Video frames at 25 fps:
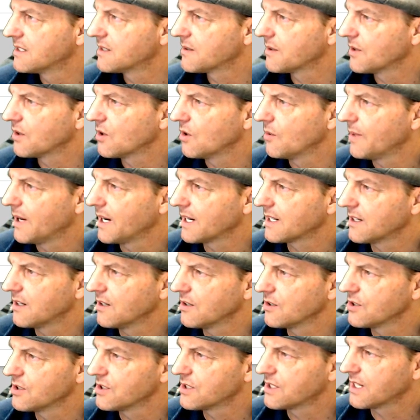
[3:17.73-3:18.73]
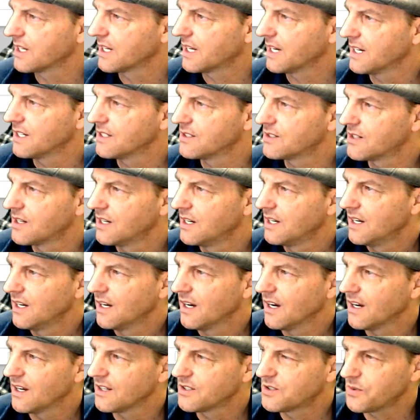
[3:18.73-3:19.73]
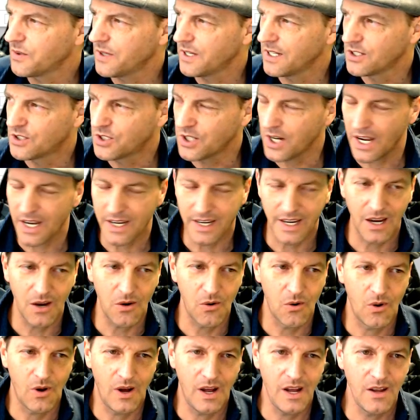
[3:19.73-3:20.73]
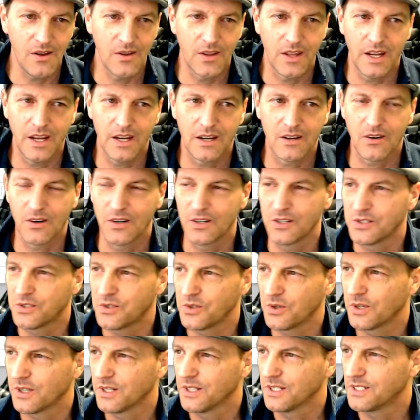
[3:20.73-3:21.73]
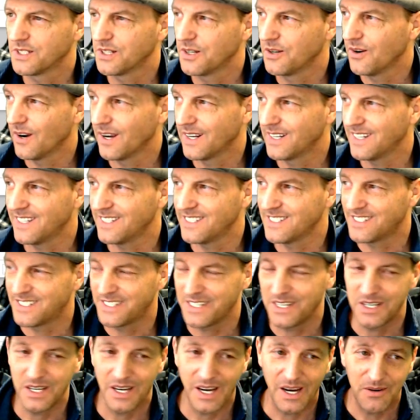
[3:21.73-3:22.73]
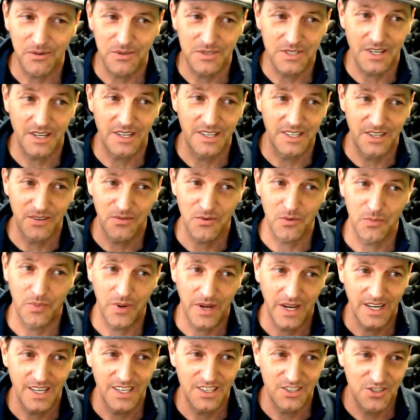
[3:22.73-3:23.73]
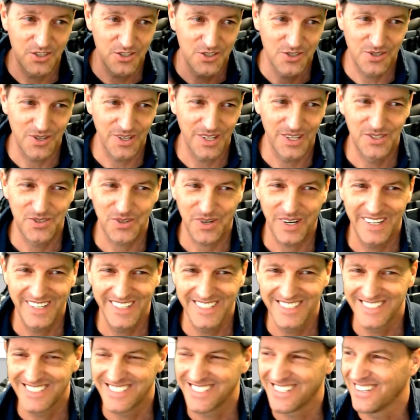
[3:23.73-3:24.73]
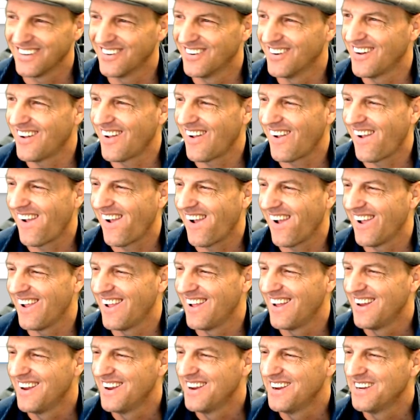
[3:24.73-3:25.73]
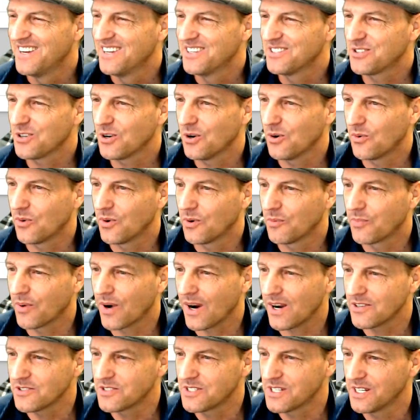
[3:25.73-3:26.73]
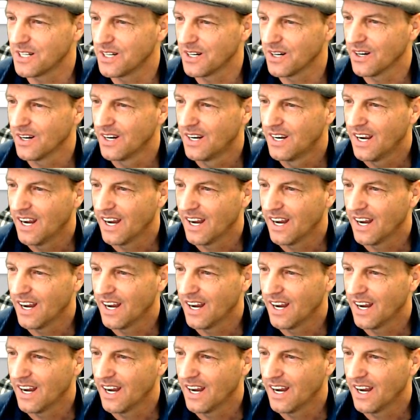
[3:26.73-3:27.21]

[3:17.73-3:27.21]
I'm going to go back to here just in case. Serena, Jack, how the heck are you? So good to see you. I was on a different page, so that's why I didn't see you. So we'll browse in here.